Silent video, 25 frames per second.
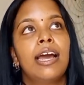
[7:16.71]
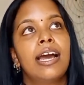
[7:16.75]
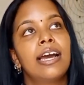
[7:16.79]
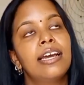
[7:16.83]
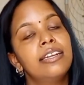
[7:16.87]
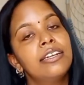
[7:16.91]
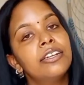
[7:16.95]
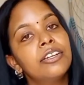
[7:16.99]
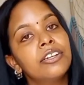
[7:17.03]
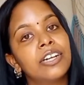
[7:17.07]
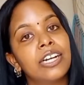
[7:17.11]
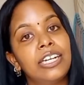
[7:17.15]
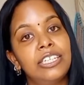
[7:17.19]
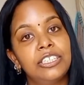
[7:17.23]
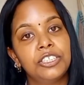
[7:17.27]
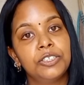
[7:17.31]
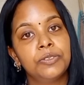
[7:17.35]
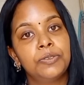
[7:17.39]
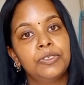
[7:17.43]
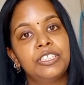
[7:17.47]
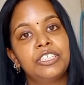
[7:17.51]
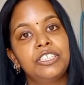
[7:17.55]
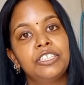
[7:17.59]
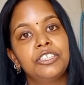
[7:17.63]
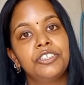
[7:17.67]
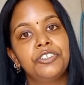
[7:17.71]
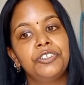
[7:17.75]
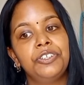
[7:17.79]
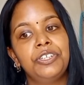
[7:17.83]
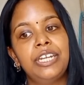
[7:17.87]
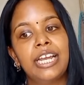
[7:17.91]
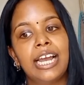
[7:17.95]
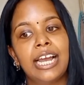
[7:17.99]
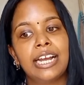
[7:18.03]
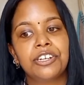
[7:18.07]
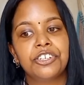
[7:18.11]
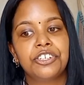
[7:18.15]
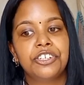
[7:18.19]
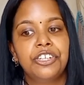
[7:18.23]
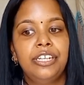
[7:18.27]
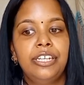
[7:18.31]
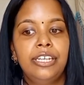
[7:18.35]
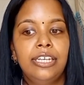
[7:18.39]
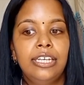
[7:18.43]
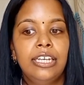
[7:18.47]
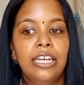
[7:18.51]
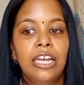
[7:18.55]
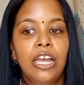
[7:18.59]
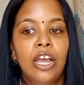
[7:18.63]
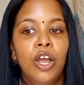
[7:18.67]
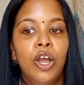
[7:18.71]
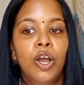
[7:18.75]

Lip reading: undergraduate degree actually